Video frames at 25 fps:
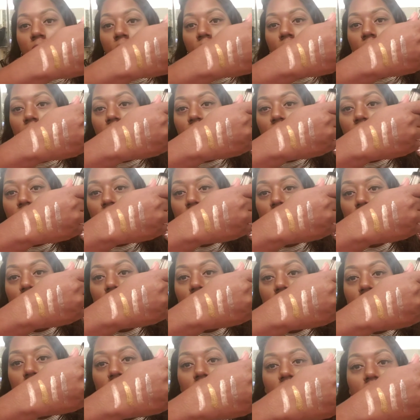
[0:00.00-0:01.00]
sheer, as you
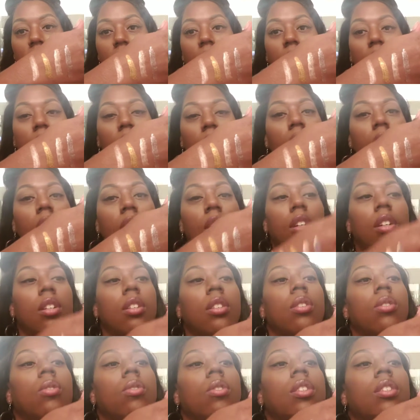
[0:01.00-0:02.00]
can see.
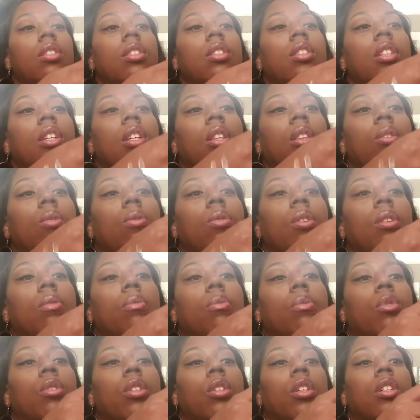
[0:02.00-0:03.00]
You can see through it
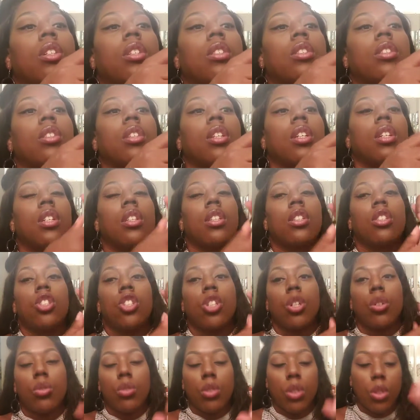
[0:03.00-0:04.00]
more. Skin
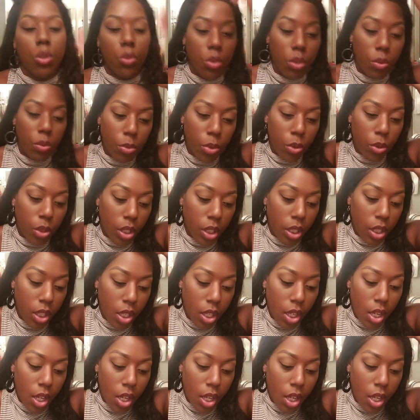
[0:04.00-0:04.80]
shows through it more.